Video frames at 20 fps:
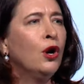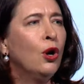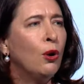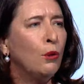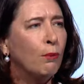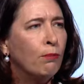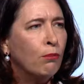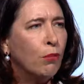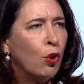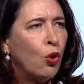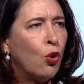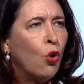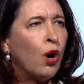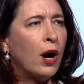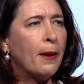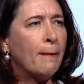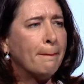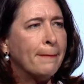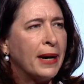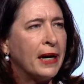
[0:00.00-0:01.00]

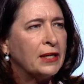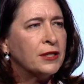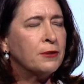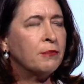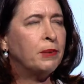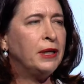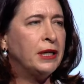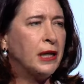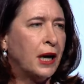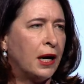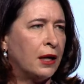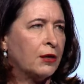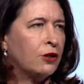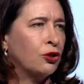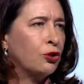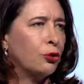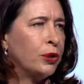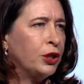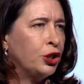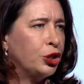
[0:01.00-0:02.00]
More must be done
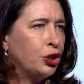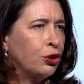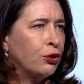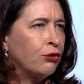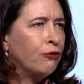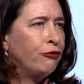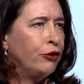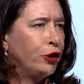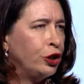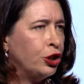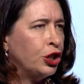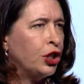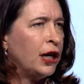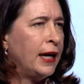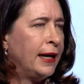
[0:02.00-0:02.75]
to ensure future